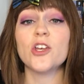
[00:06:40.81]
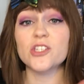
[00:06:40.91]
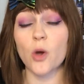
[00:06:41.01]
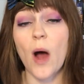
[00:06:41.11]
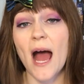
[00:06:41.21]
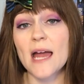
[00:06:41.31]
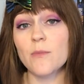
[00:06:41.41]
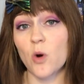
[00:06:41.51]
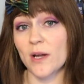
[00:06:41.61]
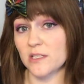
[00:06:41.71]
So I
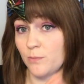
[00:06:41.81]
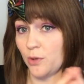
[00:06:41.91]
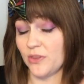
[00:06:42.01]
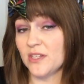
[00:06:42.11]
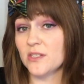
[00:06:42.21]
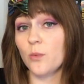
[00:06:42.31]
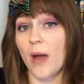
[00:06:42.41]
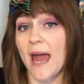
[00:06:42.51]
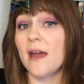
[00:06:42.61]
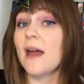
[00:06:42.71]
am going to put this
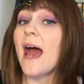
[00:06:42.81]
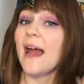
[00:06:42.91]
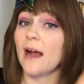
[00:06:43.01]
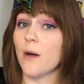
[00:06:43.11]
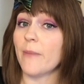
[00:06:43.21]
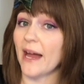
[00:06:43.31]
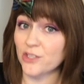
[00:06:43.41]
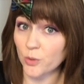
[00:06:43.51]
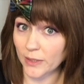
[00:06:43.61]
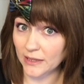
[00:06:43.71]
away and come back
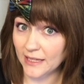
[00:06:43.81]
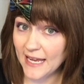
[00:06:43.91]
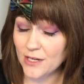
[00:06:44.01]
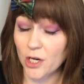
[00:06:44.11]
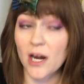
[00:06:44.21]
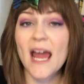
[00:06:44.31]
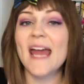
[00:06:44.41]
to it later.